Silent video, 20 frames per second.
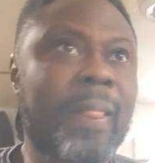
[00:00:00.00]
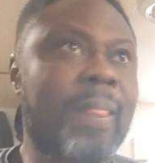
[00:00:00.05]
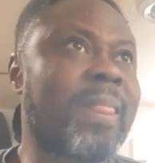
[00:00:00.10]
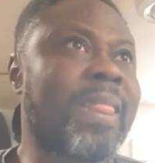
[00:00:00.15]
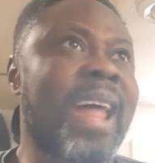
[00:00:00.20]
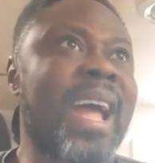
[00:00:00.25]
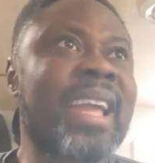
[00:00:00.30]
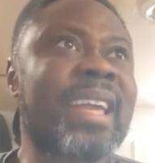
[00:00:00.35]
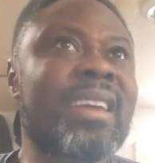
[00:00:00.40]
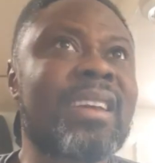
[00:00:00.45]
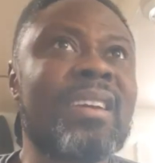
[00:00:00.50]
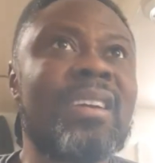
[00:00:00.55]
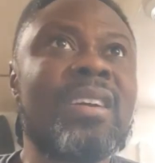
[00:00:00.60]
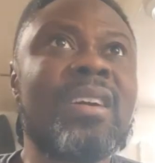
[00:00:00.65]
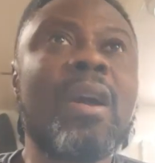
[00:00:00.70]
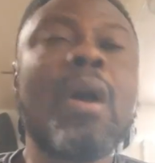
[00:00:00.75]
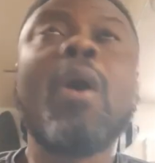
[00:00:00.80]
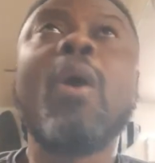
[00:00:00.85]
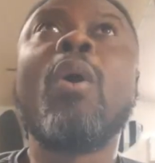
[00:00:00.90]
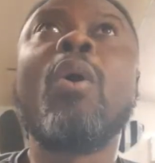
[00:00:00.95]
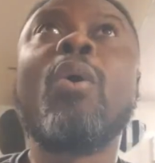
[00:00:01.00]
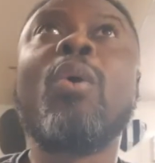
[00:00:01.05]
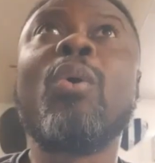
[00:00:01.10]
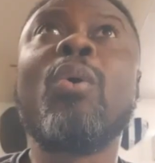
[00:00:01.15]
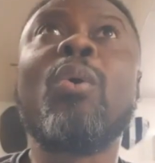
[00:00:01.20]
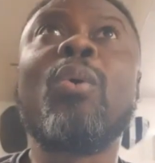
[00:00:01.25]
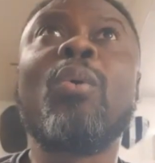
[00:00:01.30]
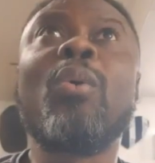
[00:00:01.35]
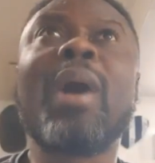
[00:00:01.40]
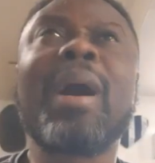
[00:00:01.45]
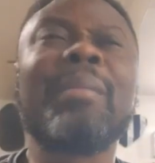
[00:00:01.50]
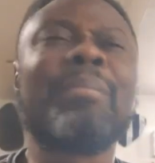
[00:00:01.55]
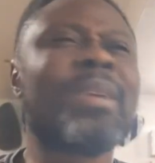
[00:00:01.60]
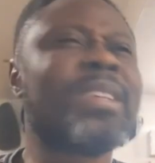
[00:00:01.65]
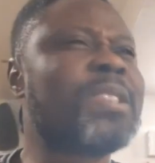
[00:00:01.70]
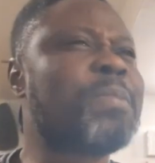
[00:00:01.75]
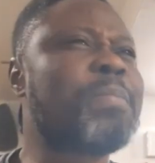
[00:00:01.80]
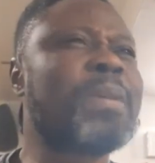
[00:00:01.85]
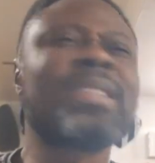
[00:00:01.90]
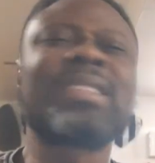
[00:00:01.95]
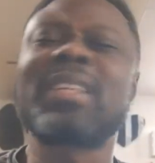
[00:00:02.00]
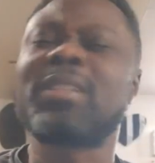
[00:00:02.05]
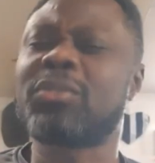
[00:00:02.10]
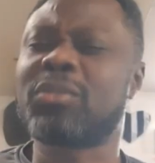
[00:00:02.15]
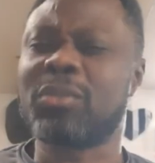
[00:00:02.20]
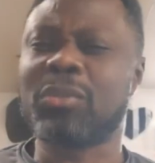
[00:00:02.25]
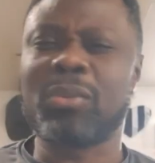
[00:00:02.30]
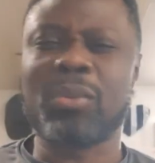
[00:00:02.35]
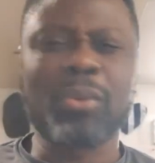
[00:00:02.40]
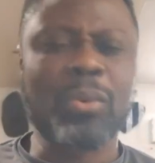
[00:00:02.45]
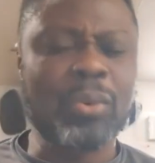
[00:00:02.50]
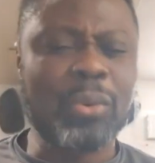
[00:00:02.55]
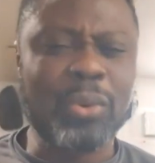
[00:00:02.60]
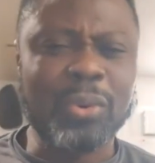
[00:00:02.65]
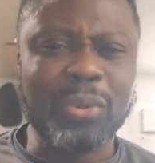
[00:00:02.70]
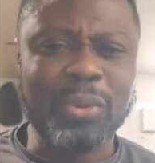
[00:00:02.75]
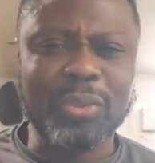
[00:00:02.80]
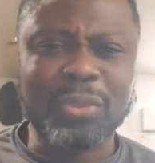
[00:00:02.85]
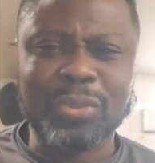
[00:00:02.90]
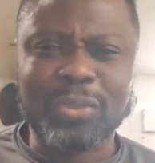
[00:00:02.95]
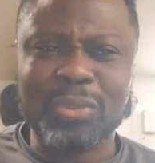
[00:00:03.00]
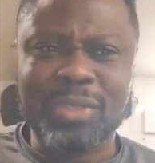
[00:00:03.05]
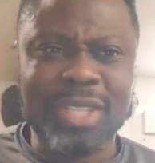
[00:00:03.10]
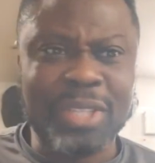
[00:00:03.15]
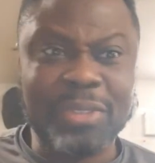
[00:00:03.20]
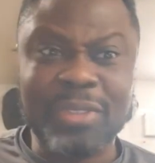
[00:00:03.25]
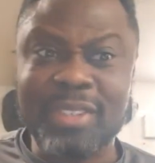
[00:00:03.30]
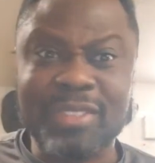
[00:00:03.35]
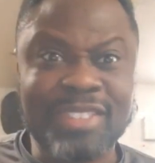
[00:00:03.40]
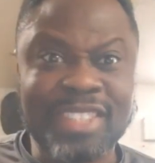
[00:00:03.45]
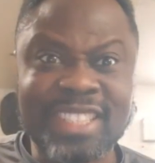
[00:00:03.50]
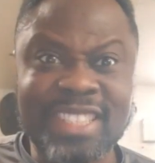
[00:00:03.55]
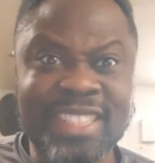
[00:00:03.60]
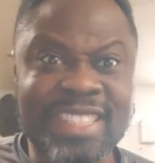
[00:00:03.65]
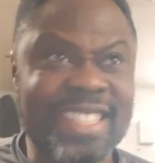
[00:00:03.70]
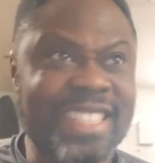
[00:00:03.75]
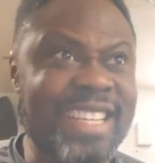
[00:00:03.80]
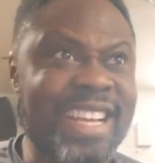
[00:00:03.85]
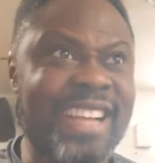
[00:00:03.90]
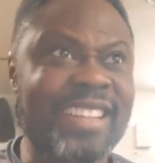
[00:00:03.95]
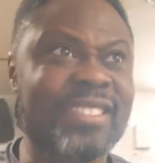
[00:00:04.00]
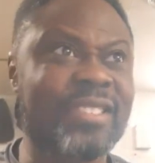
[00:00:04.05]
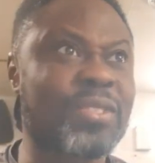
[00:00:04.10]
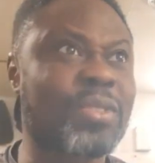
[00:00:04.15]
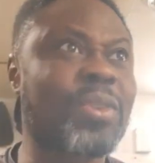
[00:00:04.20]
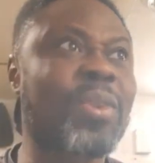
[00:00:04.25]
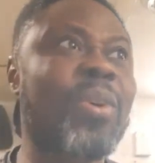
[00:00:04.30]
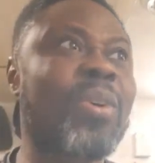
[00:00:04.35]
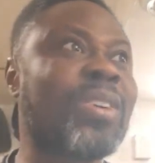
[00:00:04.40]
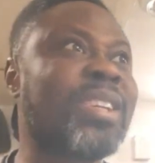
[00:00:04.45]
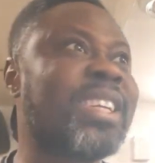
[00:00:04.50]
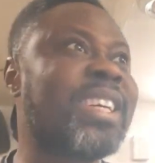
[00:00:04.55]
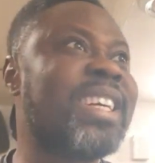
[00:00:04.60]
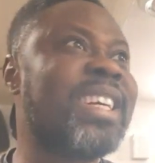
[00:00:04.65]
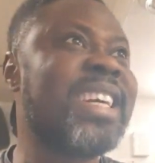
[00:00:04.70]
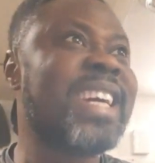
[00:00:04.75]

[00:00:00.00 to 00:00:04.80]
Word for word: Like, oh, I'm expected to go to the university and score.